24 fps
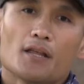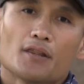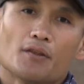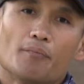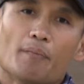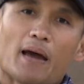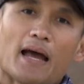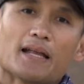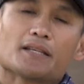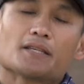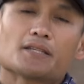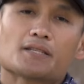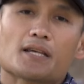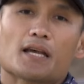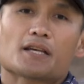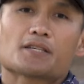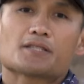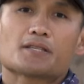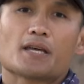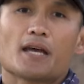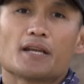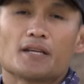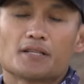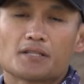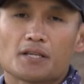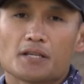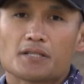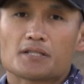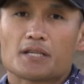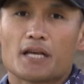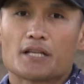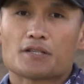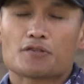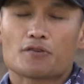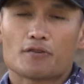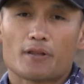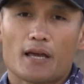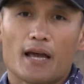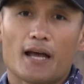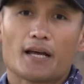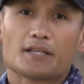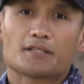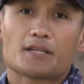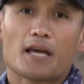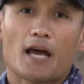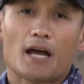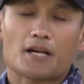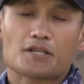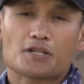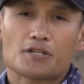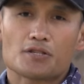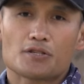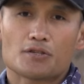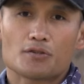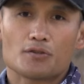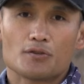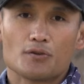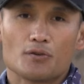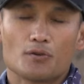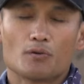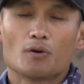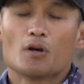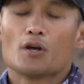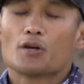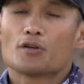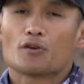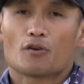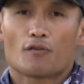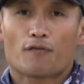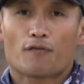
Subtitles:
the Mantis X10 is a sensor that attaches to your